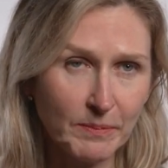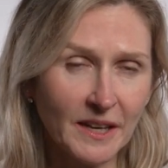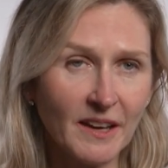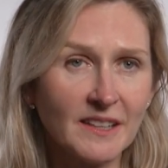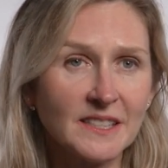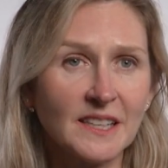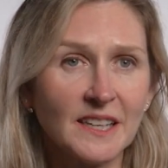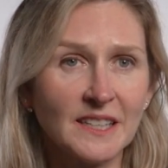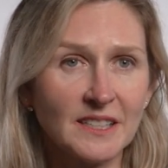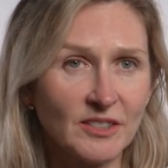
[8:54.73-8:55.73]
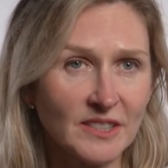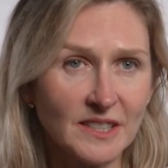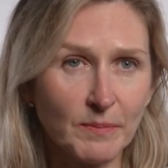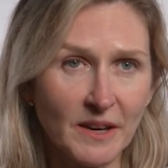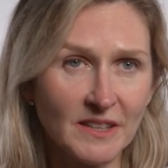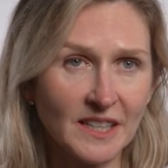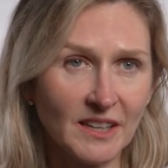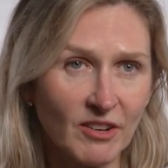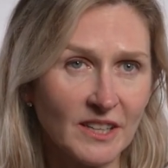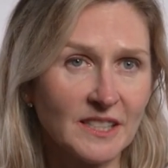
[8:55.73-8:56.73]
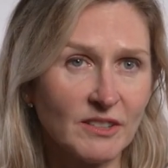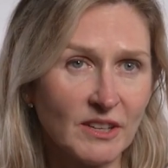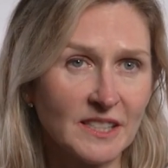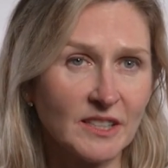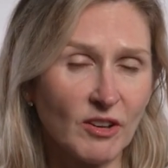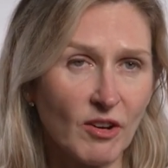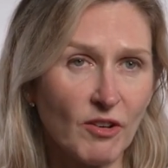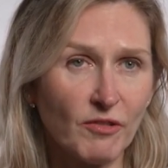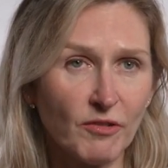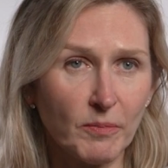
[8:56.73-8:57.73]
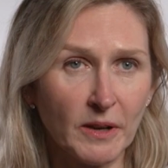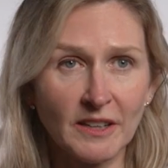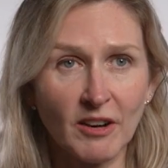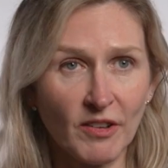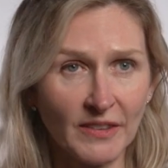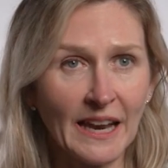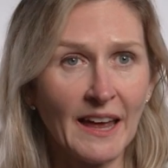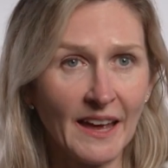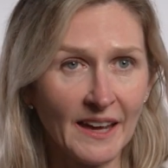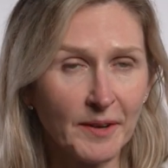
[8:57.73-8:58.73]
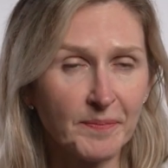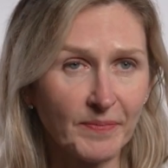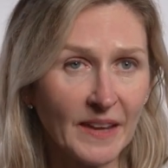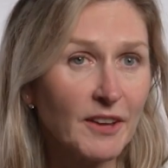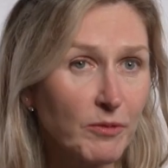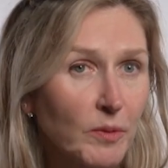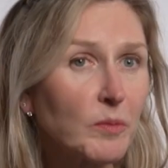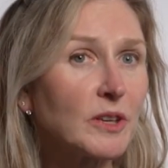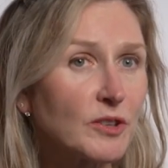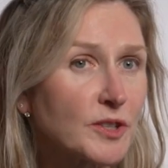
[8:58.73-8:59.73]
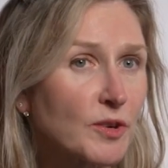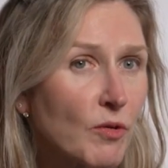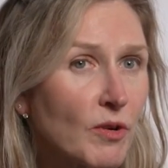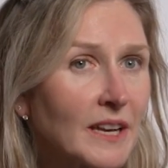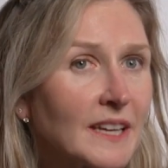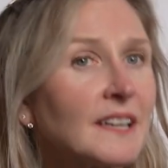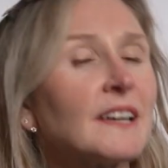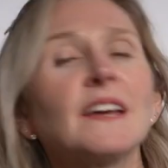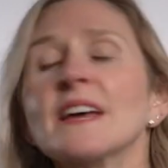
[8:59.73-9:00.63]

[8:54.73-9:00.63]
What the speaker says: because it doesn't appear to increase the risk of blood clot in the leg, even when we use it orally.